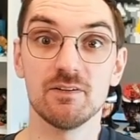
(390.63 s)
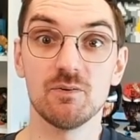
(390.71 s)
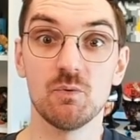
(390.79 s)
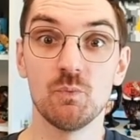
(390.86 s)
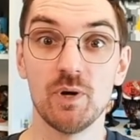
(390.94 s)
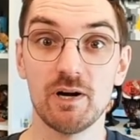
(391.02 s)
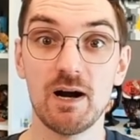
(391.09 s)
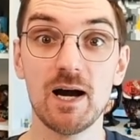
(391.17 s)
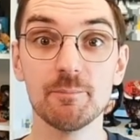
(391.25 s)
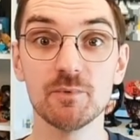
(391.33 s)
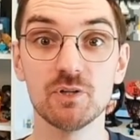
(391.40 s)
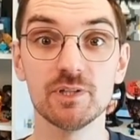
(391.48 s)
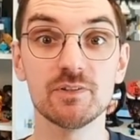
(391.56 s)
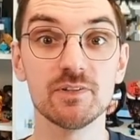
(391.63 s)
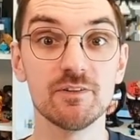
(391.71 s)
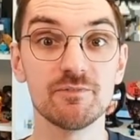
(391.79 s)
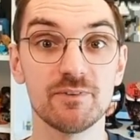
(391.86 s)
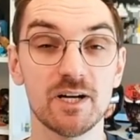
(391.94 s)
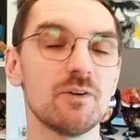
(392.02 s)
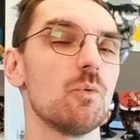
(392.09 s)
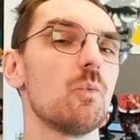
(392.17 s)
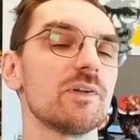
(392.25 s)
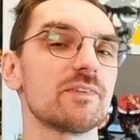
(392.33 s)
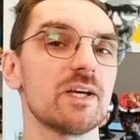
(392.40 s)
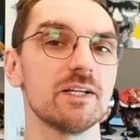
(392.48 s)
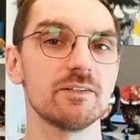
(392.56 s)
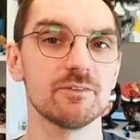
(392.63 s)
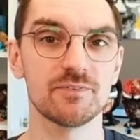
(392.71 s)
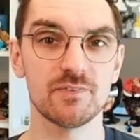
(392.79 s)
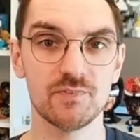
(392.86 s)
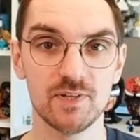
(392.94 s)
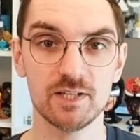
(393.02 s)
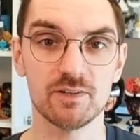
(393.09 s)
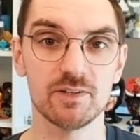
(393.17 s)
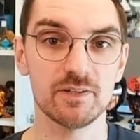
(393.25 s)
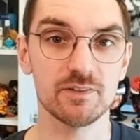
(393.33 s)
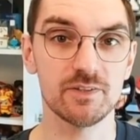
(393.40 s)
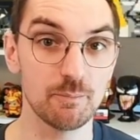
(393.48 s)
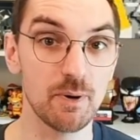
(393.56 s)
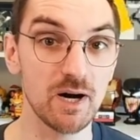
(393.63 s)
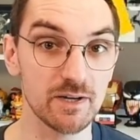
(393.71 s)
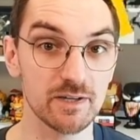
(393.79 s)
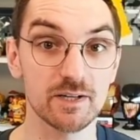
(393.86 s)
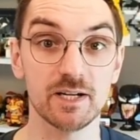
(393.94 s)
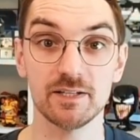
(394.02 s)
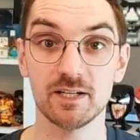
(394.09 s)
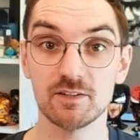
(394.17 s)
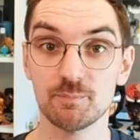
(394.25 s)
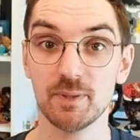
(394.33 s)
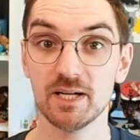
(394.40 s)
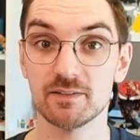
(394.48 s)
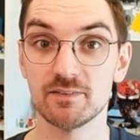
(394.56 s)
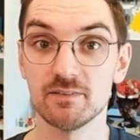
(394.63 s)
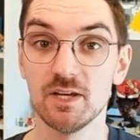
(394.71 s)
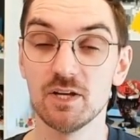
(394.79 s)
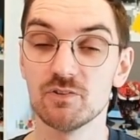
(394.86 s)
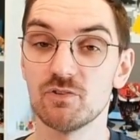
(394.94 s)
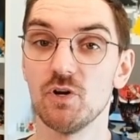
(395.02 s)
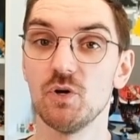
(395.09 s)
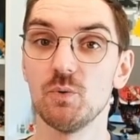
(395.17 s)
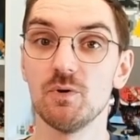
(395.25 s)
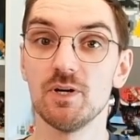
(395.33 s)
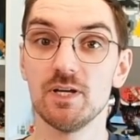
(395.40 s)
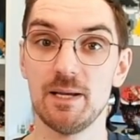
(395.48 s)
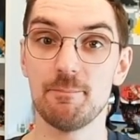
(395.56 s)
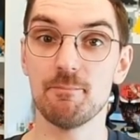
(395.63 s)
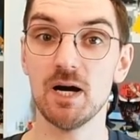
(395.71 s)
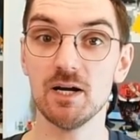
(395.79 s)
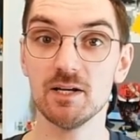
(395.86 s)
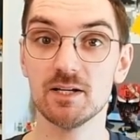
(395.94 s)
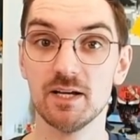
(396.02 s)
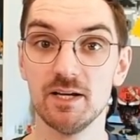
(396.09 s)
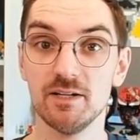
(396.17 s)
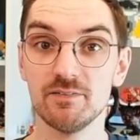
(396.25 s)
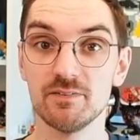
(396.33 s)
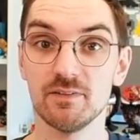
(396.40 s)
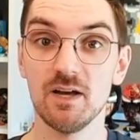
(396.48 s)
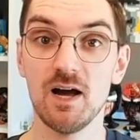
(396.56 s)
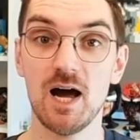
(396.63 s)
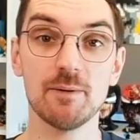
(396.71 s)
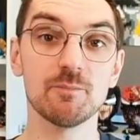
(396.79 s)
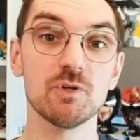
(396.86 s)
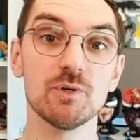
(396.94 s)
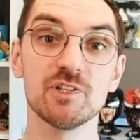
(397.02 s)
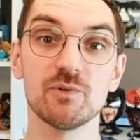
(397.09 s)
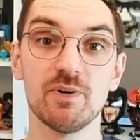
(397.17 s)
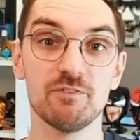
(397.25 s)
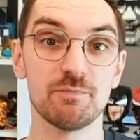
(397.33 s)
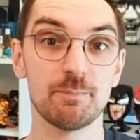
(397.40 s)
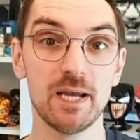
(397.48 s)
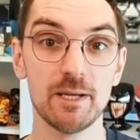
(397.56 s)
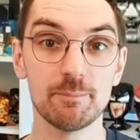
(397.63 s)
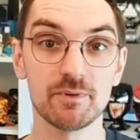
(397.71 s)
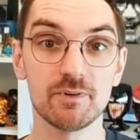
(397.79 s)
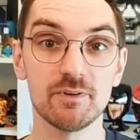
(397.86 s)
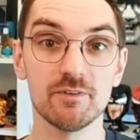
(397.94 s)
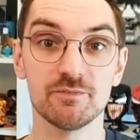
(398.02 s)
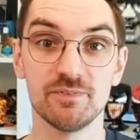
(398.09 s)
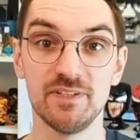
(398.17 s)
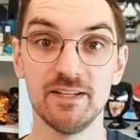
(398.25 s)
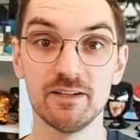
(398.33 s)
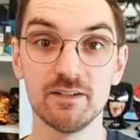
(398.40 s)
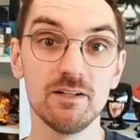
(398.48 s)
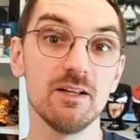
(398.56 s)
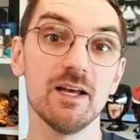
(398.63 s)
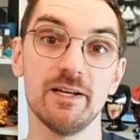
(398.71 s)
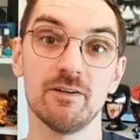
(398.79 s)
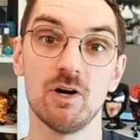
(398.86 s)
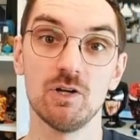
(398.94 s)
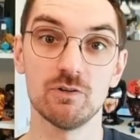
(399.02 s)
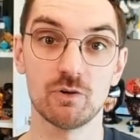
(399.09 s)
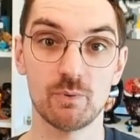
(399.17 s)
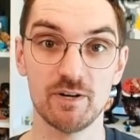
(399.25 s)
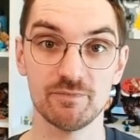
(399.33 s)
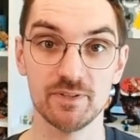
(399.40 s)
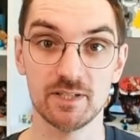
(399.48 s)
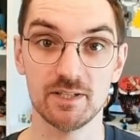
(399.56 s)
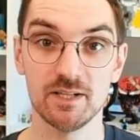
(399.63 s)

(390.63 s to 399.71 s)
where I'm going to define what kind of sticker the buyer can expect. So in my case, I'm going to have paper, vinyl, and holographic.